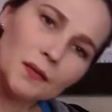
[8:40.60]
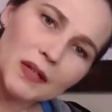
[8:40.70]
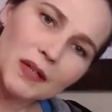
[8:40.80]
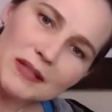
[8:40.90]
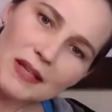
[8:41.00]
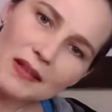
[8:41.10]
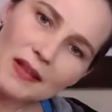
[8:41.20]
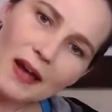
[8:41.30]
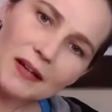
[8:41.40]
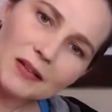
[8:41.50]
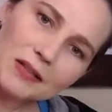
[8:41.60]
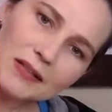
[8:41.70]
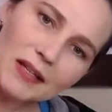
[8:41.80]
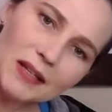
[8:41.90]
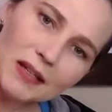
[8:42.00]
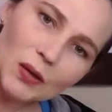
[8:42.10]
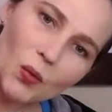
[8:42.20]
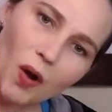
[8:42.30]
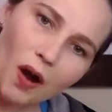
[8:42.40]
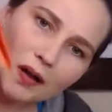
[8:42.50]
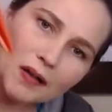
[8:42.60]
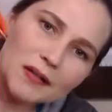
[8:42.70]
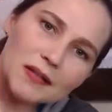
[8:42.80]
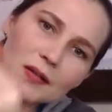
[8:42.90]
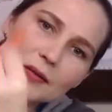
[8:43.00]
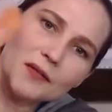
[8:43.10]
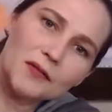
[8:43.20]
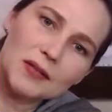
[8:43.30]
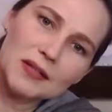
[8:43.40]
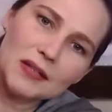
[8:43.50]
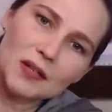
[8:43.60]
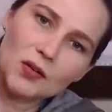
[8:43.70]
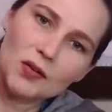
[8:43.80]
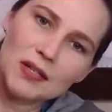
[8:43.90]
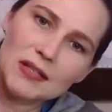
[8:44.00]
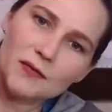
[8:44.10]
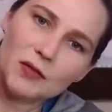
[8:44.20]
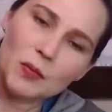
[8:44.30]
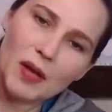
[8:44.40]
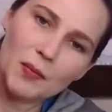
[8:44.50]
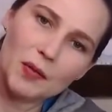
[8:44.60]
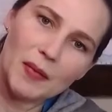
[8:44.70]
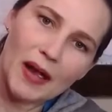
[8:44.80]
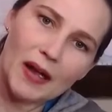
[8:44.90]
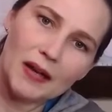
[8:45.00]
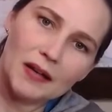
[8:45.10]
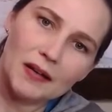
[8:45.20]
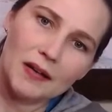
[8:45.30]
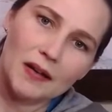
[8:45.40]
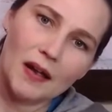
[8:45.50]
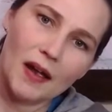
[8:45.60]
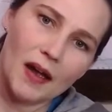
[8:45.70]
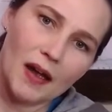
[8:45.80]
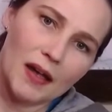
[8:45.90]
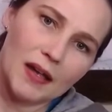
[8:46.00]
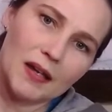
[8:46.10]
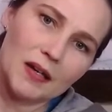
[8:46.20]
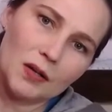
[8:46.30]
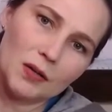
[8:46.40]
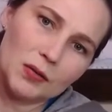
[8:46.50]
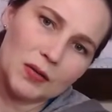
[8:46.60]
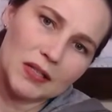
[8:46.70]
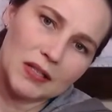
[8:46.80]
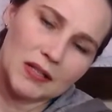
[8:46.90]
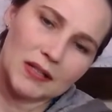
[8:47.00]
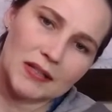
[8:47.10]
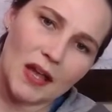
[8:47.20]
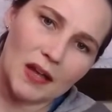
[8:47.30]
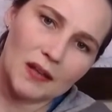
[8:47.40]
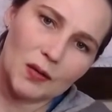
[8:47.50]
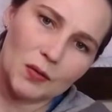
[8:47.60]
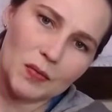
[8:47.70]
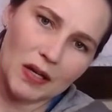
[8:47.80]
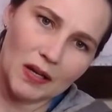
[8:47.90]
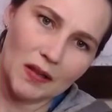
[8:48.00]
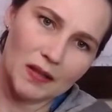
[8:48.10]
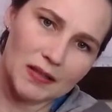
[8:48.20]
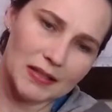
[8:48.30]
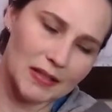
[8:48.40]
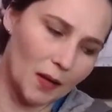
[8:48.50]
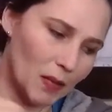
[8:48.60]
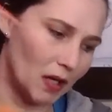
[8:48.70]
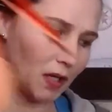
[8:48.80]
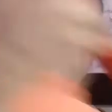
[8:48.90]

when it's like that, it looks like it can walk. So if you see the crease of your paper bag, I glued it to the side that would be the stomach.